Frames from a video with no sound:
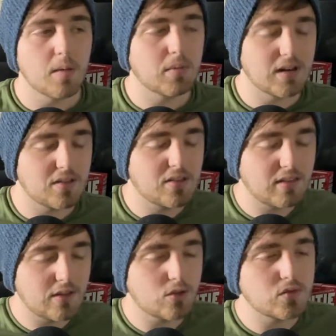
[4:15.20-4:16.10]
but it
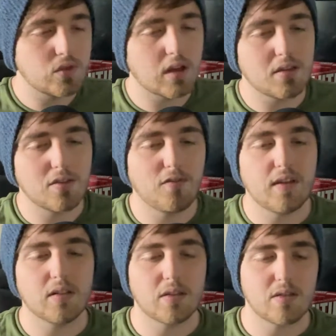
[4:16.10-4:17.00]
still does
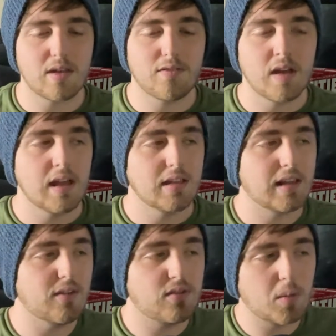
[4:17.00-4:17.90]
feel as if
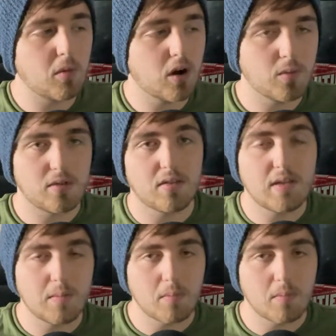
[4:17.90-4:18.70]
that if Lamar was in there,